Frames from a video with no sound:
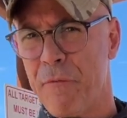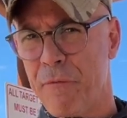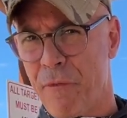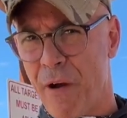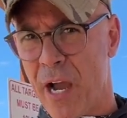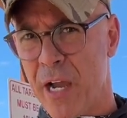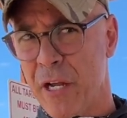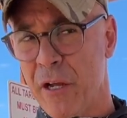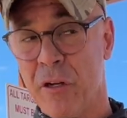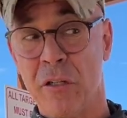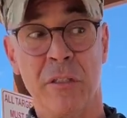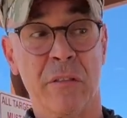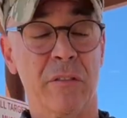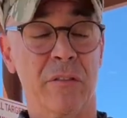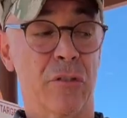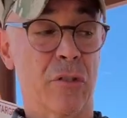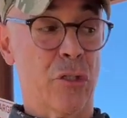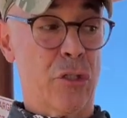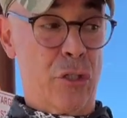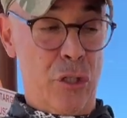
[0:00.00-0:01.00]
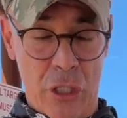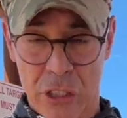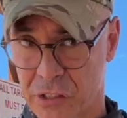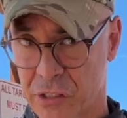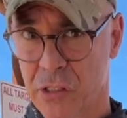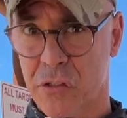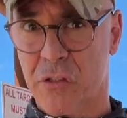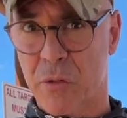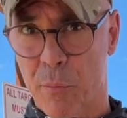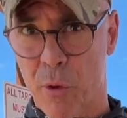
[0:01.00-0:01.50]
fire,
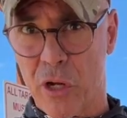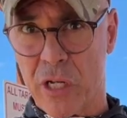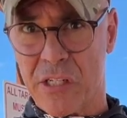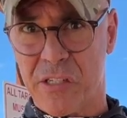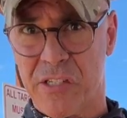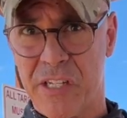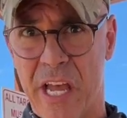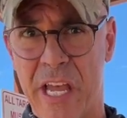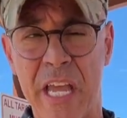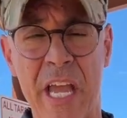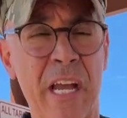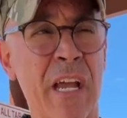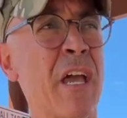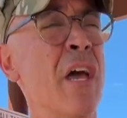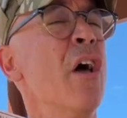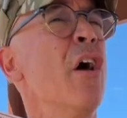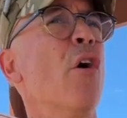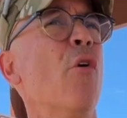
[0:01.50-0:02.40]
just as the book is saying.